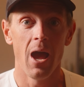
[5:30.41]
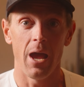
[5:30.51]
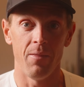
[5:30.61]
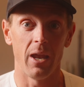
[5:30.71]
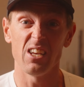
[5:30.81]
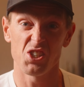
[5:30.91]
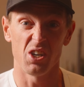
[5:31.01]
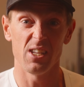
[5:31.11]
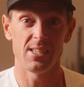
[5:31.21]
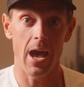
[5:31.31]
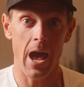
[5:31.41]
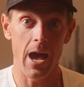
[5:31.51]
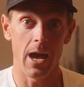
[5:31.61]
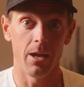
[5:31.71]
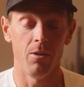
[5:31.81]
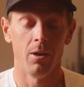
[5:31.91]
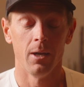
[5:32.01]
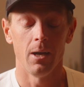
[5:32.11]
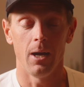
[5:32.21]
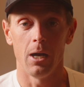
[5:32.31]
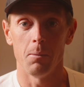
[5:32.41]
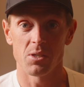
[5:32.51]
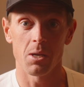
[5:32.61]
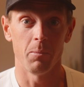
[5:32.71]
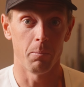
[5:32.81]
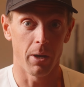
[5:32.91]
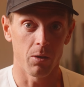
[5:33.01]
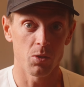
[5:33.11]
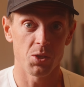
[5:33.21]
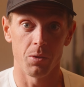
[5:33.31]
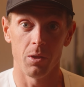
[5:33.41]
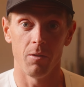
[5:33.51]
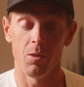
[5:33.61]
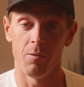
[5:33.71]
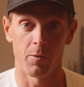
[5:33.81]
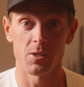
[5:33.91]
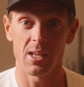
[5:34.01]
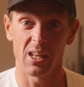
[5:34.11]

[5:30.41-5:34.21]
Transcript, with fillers: And then I started to add um, some of the bottles. So the, the first